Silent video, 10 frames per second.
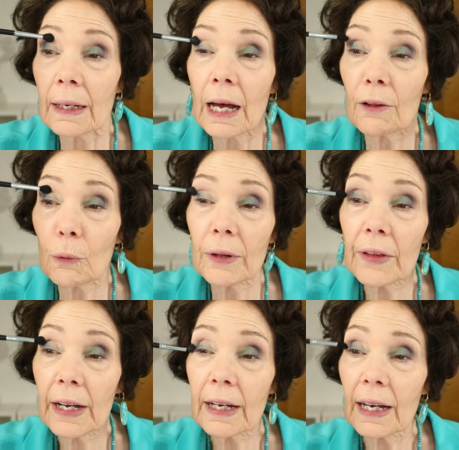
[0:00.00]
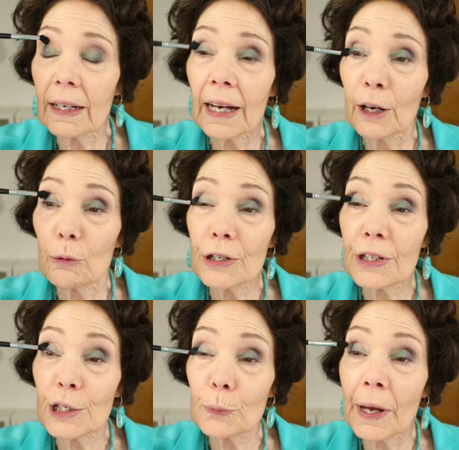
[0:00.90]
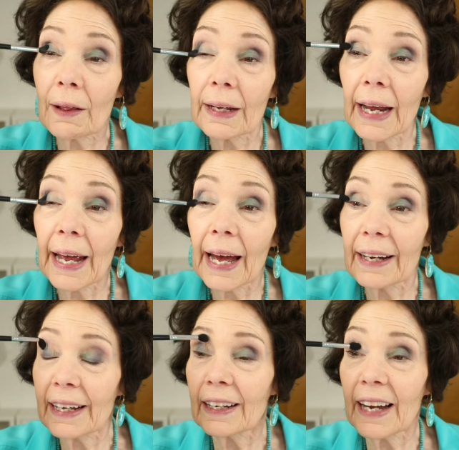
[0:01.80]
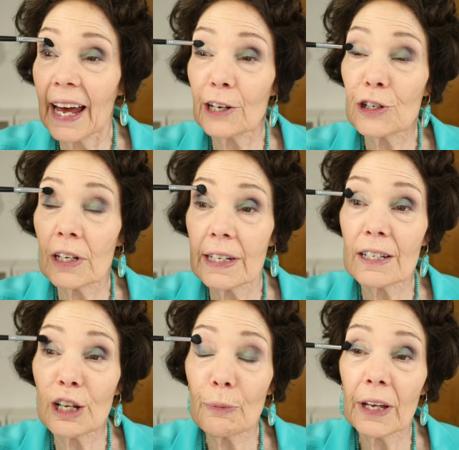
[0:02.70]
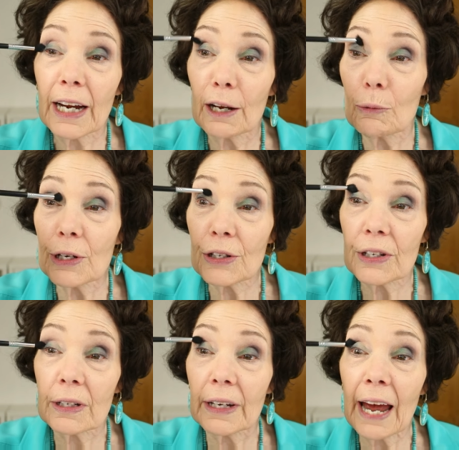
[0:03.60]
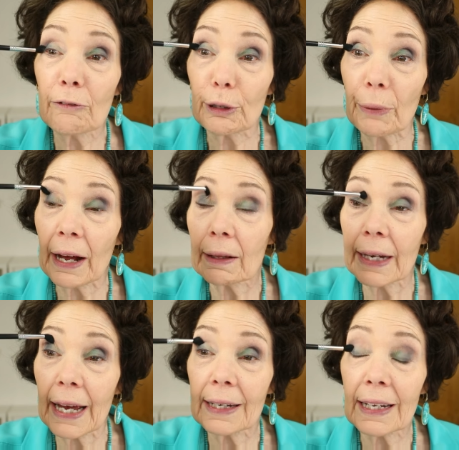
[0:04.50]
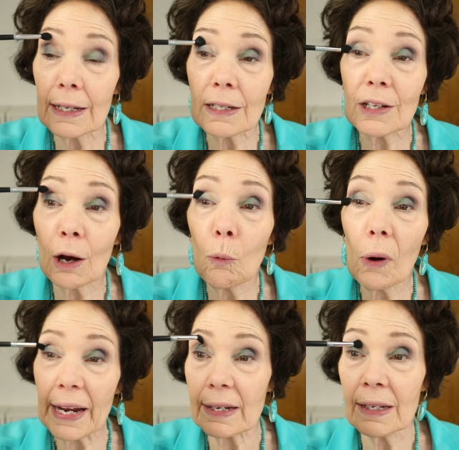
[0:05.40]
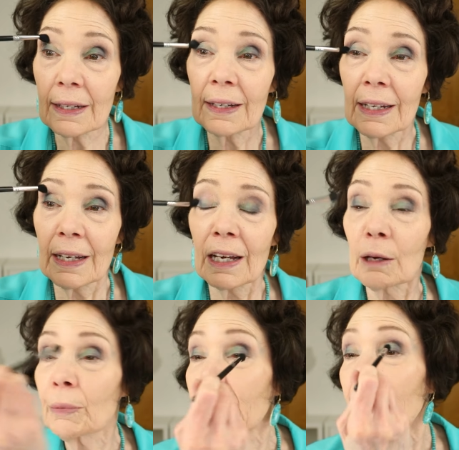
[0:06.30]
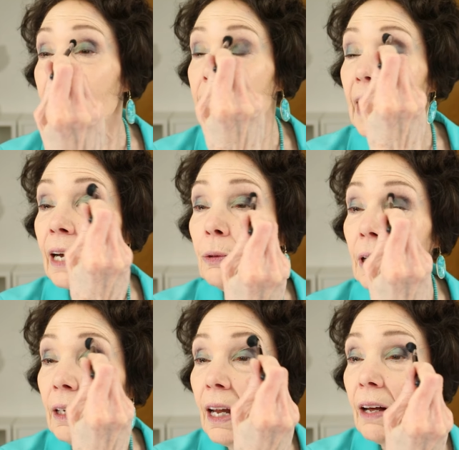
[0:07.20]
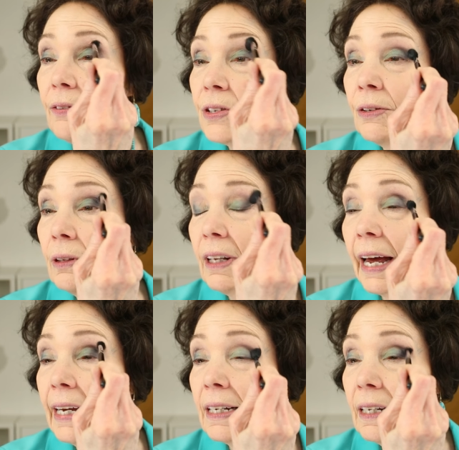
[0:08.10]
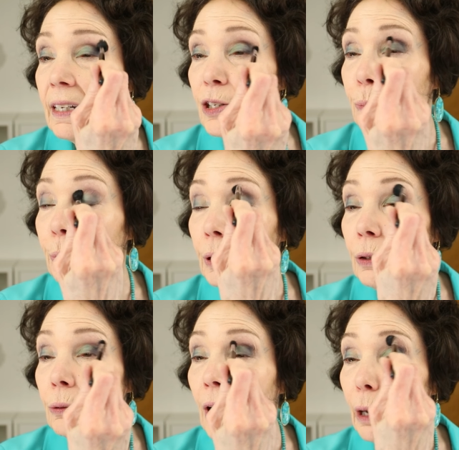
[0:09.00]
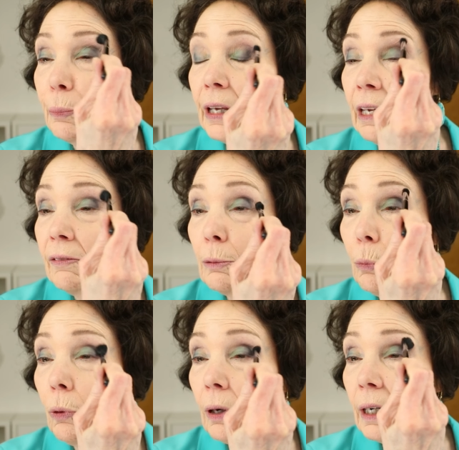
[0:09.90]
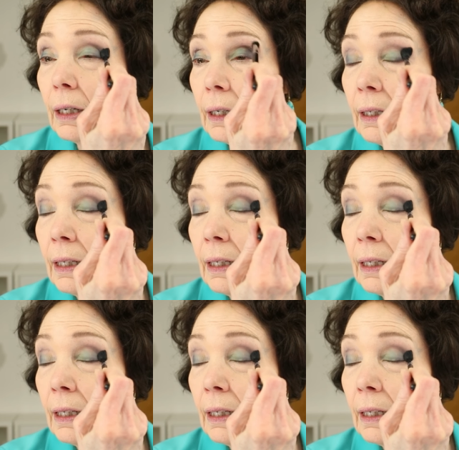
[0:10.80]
Now, the one thing I wish this palette had, and actually it's something I wish every palette had, is a white, because I would love to lighten this blue up even more.